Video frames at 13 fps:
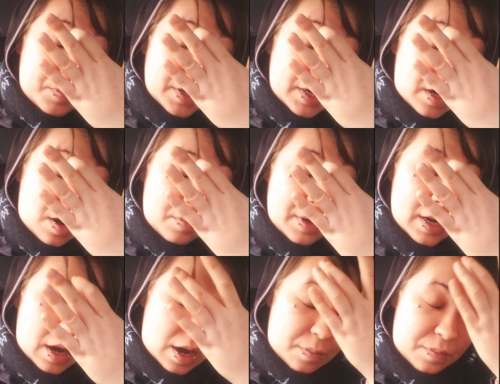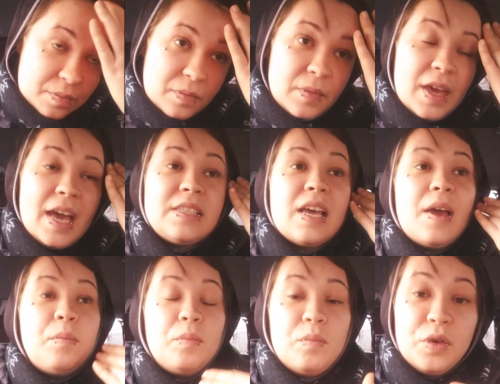been coming up as
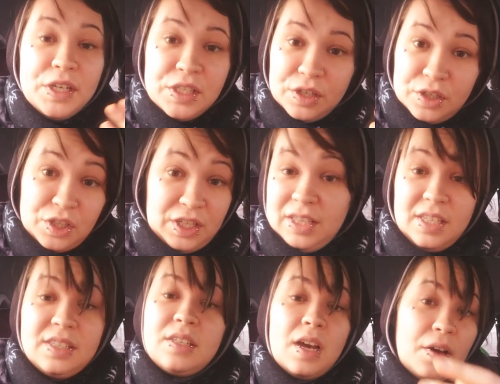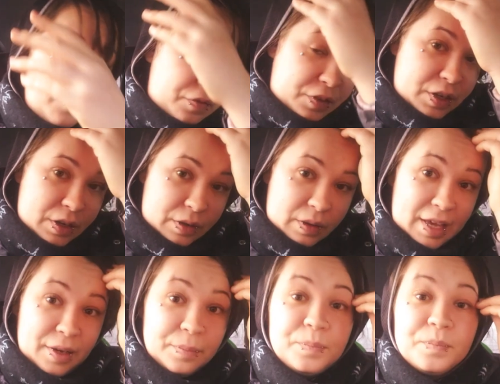I'm researching this stuff, where